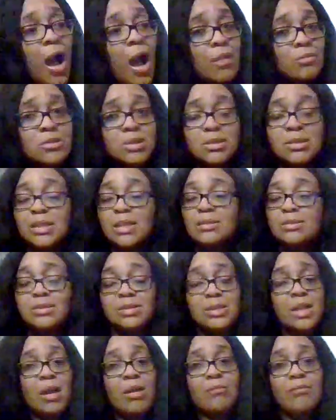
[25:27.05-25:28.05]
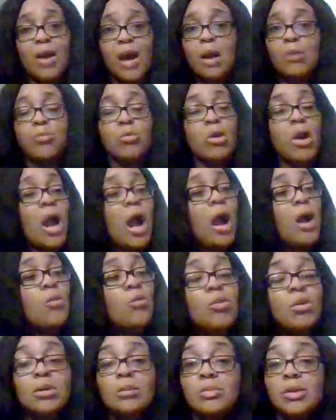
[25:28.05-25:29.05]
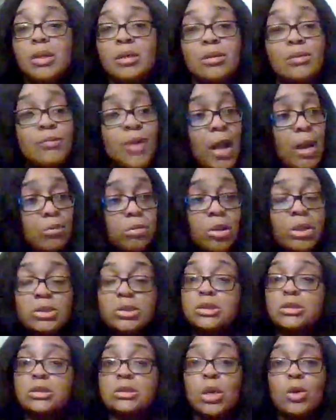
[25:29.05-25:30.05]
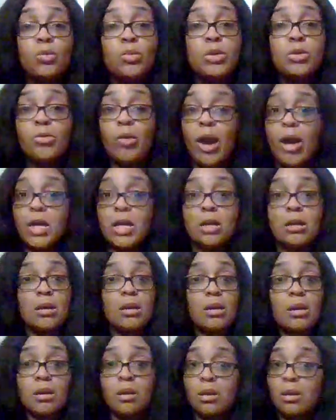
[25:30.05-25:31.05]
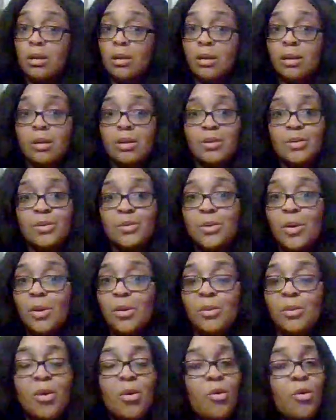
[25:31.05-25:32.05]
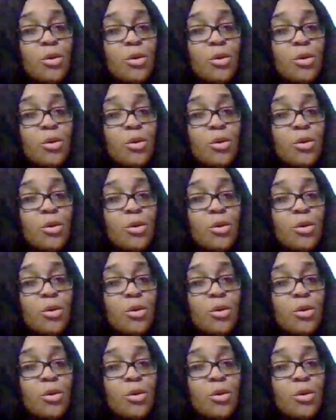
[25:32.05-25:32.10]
I'm just getting to that vibe where I want to be in the vibrations that we right here, you know.